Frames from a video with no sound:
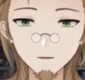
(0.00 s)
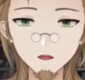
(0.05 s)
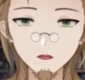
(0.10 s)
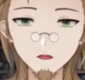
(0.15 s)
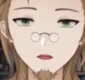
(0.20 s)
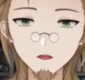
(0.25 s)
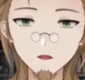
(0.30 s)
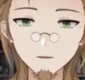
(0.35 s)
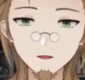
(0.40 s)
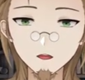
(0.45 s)

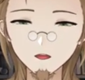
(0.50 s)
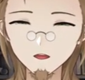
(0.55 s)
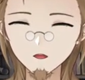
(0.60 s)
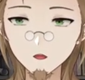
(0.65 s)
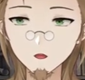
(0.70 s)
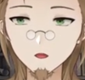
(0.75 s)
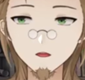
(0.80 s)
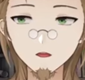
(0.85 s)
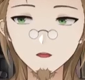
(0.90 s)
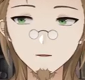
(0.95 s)
Very quickly
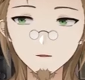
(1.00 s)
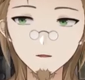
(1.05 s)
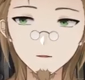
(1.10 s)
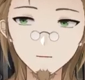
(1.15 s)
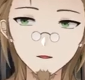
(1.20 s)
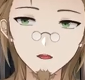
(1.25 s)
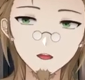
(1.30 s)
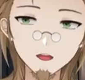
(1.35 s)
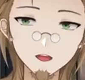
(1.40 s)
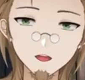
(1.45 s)
moves
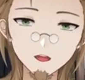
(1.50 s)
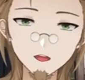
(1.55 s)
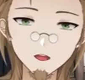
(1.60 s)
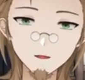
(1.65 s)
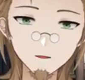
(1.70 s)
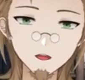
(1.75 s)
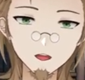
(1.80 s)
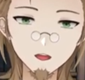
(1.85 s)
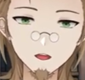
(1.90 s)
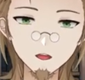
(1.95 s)
past it
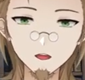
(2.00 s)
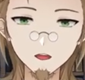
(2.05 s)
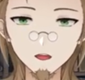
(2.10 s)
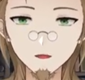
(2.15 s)
because